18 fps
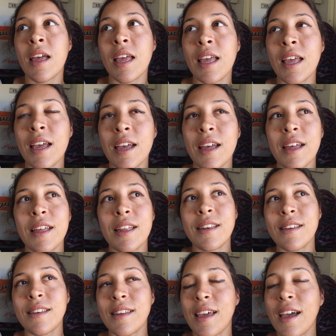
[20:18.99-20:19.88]
And
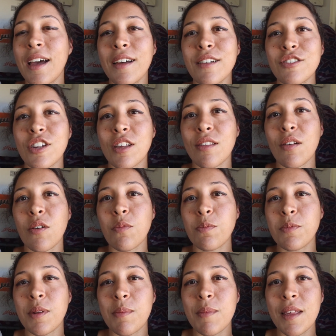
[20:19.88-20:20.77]
yeah, just hope
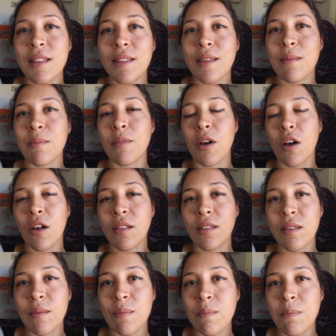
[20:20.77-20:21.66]
to meet some
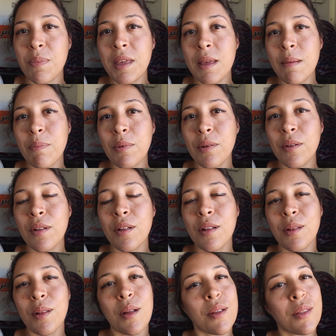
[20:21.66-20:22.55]
awesome people
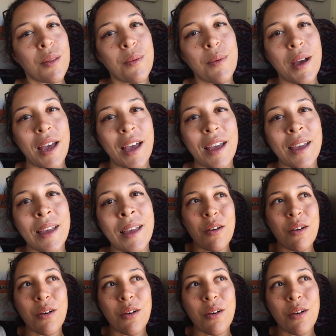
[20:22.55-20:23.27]
along the way.